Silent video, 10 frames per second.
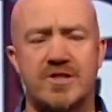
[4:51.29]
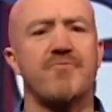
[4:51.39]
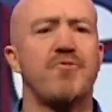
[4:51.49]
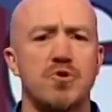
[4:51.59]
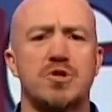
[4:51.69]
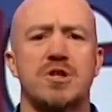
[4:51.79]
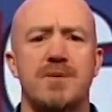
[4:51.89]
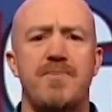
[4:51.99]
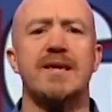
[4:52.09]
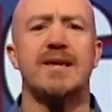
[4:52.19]
has
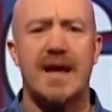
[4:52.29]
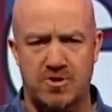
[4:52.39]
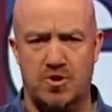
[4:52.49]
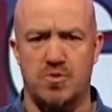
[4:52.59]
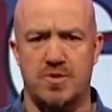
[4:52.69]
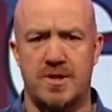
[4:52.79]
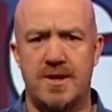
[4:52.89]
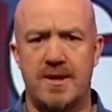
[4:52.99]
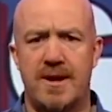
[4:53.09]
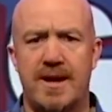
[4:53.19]
unfortunately been cancelled
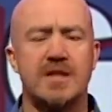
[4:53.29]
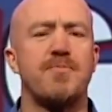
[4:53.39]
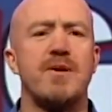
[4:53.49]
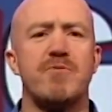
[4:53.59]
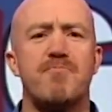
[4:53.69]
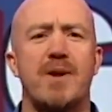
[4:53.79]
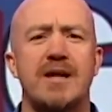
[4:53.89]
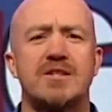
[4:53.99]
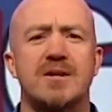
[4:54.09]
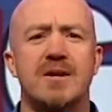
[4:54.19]
and has been
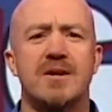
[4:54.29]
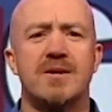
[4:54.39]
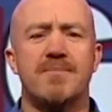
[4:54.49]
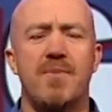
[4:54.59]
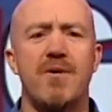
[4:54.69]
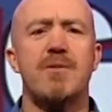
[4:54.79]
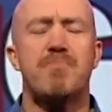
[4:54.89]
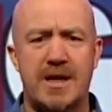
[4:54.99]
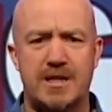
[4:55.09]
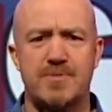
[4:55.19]
replaced by
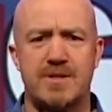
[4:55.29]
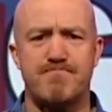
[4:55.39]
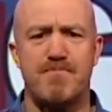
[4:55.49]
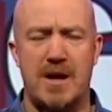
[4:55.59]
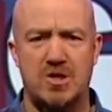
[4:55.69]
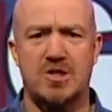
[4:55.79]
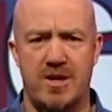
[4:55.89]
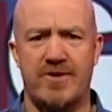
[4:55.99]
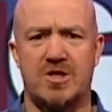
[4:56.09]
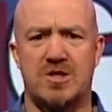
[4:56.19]
replacement bus
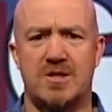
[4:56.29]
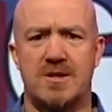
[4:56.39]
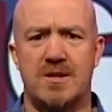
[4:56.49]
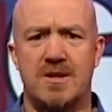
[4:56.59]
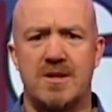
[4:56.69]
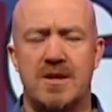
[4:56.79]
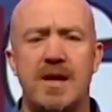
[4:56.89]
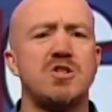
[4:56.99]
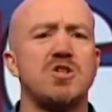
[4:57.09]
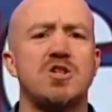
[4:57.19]
service.
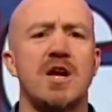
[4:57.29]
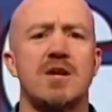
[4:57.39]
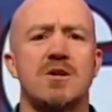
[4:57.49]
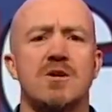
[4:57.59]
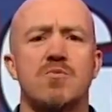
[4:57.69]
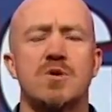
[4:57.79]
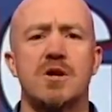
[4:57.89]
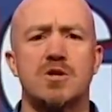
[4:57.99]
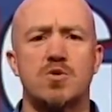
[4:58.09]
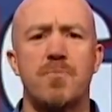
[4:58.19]
EasyJet would
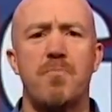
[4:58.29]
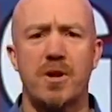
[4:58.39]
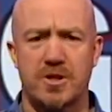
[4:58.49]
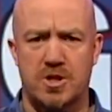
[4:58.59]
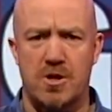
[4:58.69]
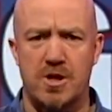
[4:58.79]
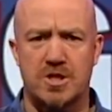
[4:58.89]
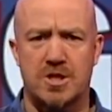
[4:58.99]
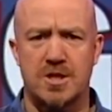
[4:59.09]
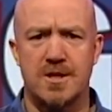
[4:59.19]
like to
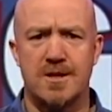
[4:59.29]
apologise.